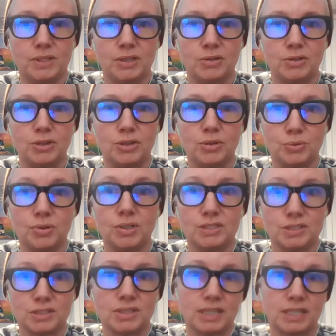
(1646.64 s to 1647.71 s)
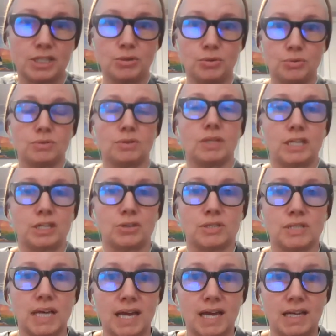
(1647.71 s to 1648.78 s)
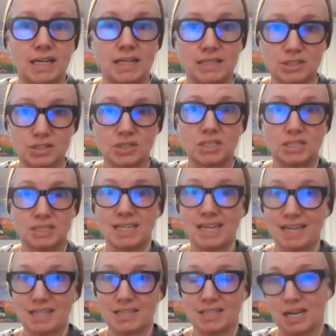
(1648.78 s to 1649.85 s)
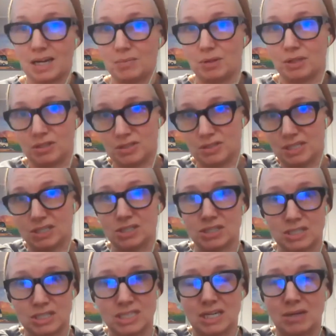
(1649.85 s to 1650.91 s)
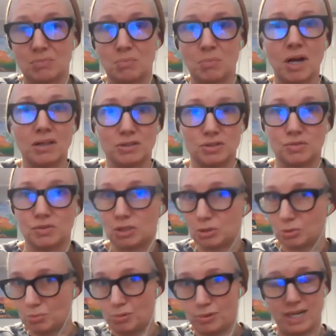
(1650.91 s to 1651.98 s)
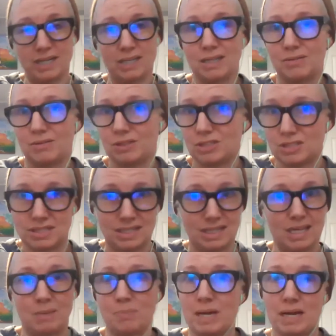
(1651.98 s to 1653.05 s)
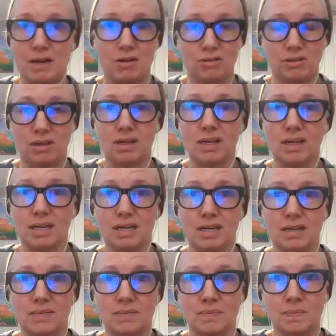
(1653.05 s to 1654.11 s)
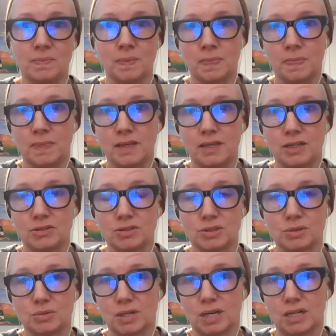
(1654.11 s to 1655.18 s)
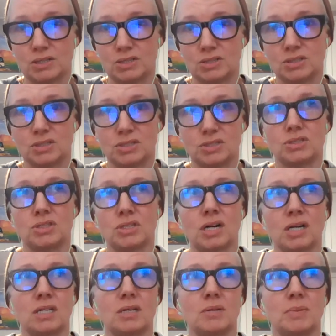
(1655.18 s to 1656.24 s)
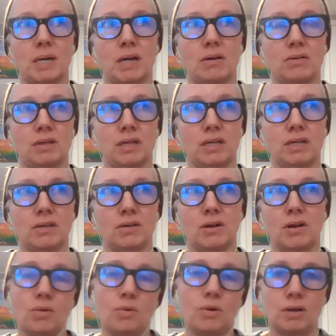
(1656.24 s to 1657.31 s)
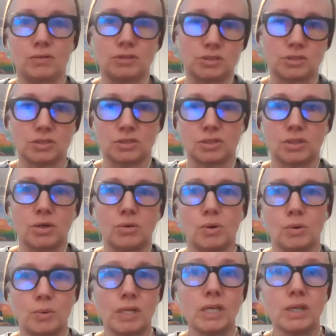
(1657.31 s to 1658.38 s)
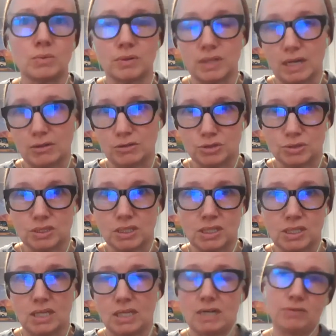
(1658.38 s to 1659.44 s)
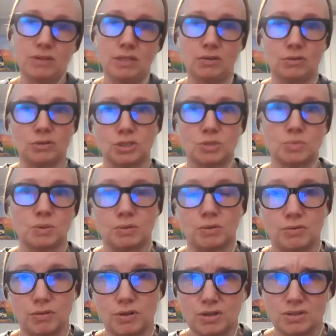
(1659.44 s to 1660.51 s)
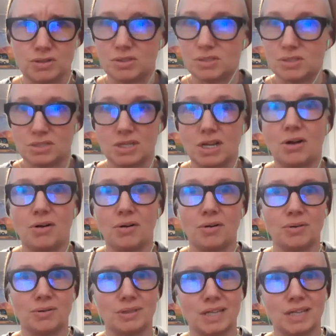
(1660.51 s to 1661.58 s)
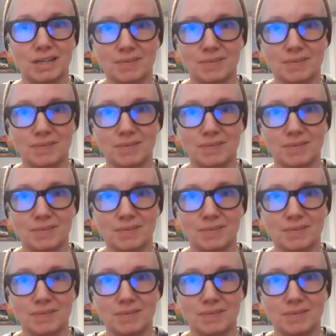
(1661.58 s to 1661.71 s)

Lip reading: It's like you said, it's going to take time. Like you said, it's going to take months for your brain to even just like get back online. So we're not just talking about like, oh, I'll just go a week without drinking and everything will just be reversed. No, like